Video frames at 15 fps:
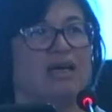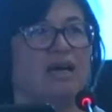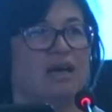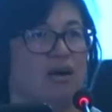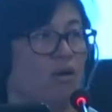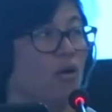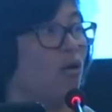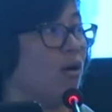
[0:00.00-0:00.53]

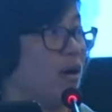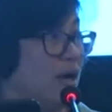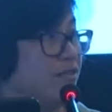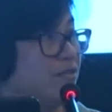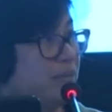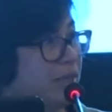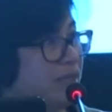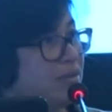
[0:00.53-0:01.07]
or have
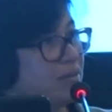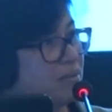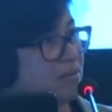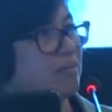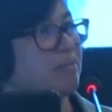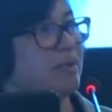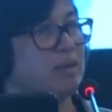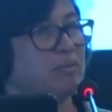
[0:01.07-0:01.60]
been,
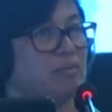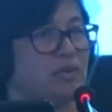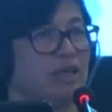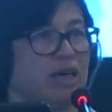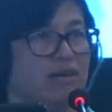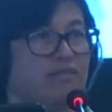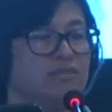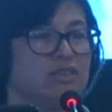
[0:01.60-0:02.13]
but we
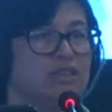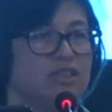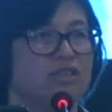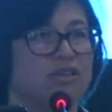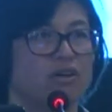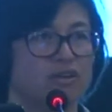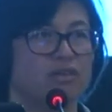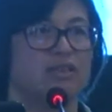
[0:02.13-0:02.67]
have
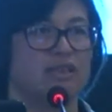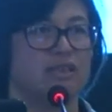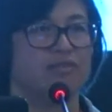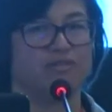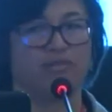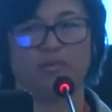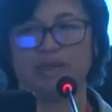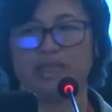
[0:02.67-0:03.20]
not the
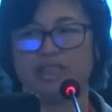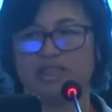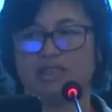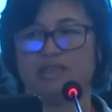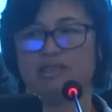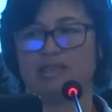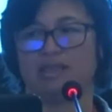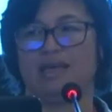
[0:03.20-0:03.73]

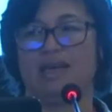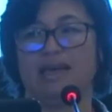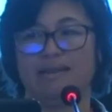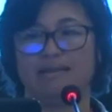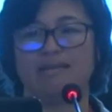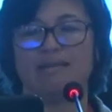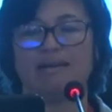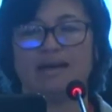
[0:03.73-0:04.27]
information yet.
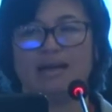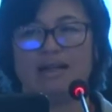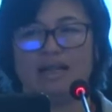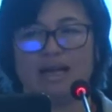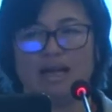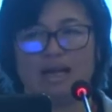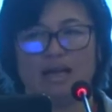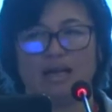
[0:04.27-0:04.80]

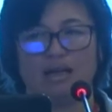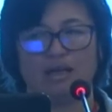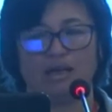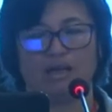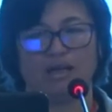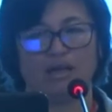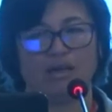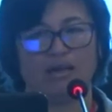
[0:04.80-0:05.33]

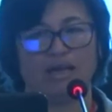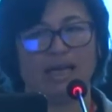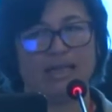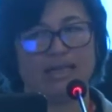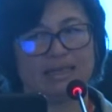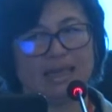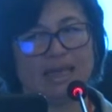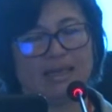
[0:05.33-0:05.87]
Uh,
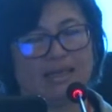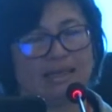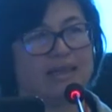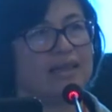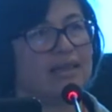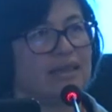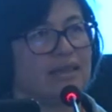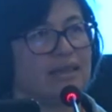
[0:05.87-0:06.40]
and,
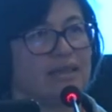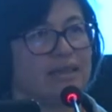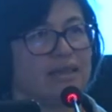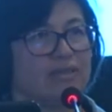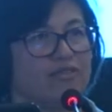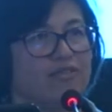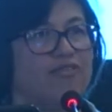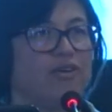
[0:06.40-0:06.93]

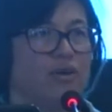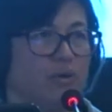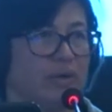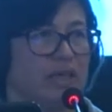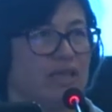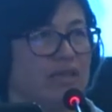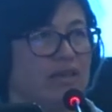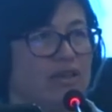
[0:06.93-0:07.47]
and
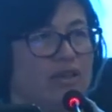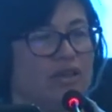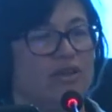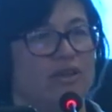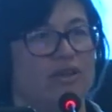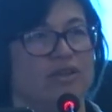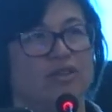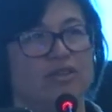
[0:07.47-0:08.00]
following the,
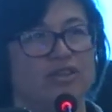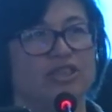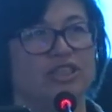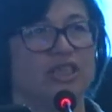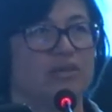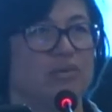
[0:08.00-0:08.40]
the, the, general